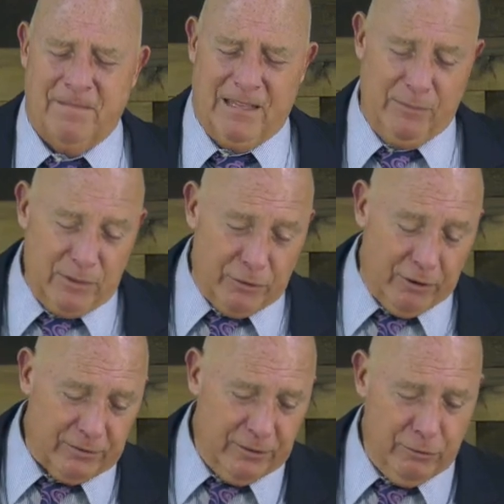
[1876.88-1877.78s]
And let me
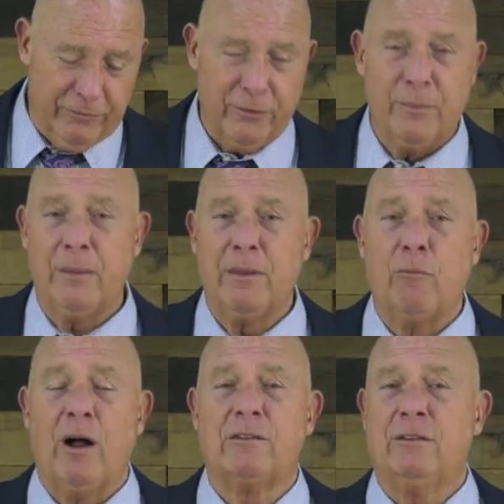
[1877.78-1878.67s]
talk to you if you may be
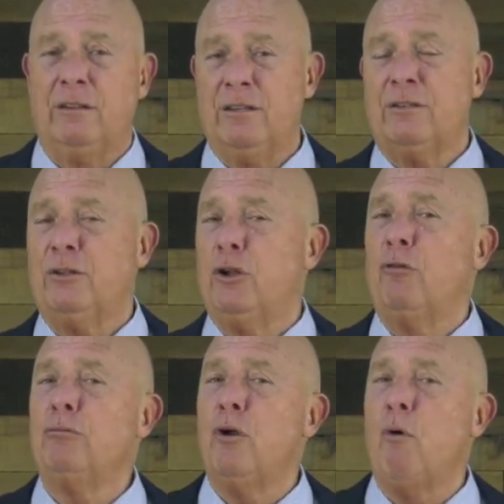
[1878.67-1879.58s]
watching this and you
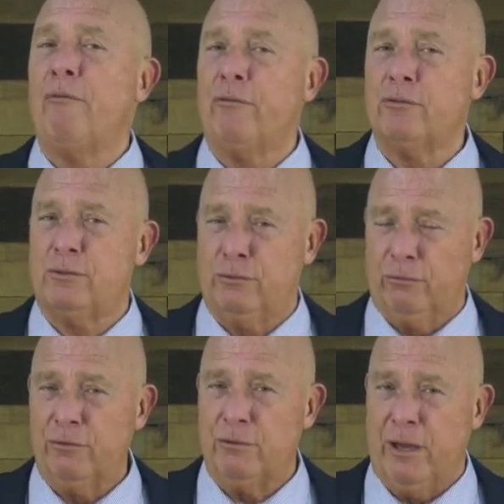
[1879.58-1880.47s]
don't know for
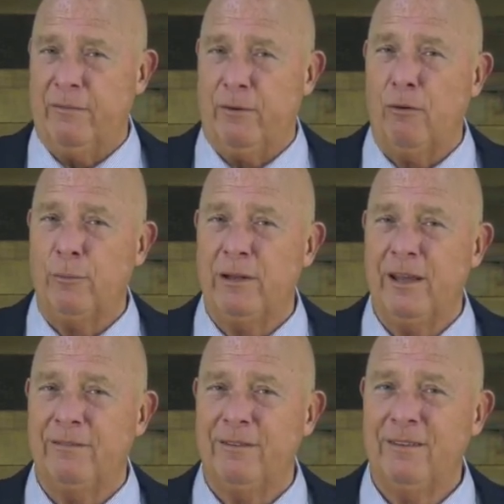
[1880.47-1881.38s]
sure you have a home in
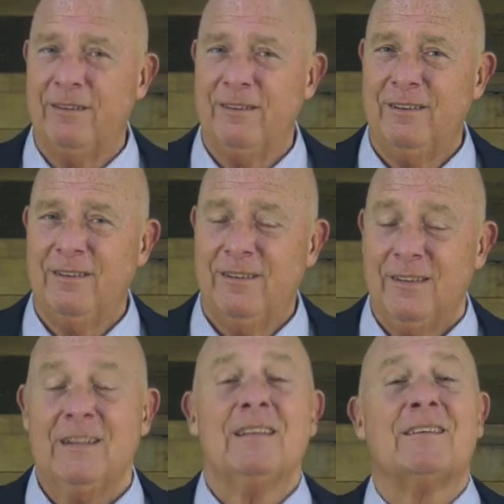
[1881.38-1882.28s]
heaven.
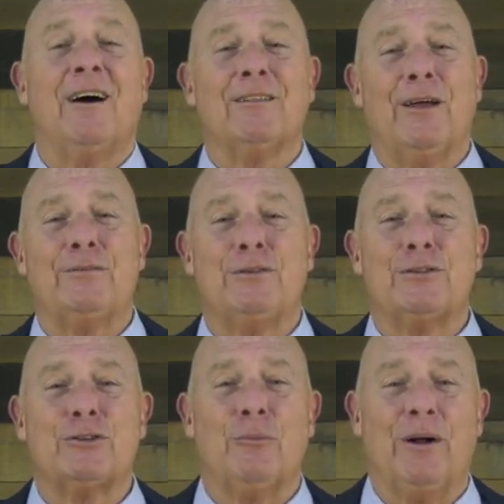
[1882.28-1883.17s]
God loves you
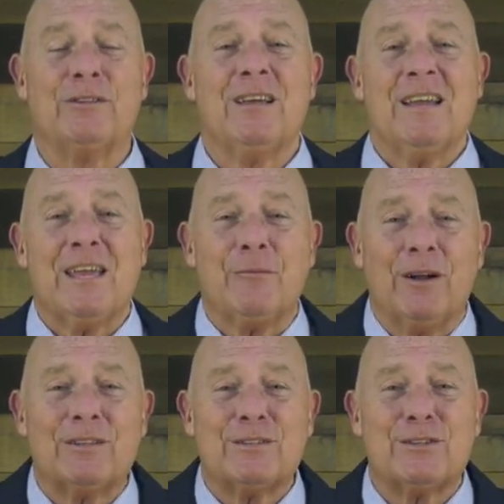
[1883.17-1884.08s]
so much, He
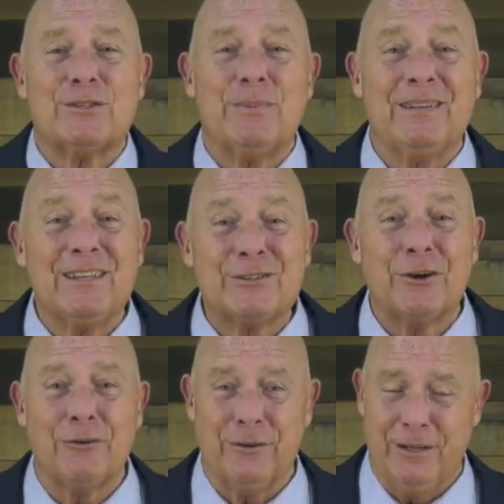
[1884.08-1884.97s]
wants to spend
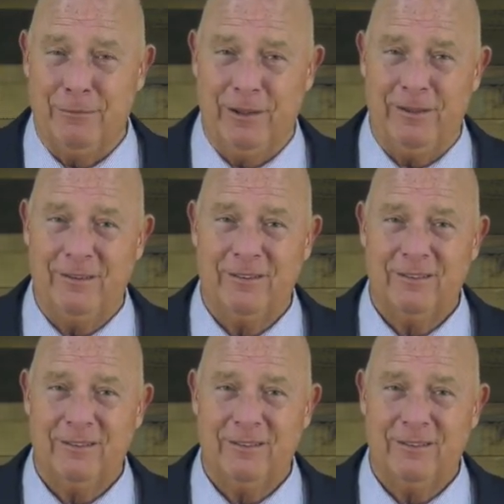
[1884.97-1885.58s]
eternity with you.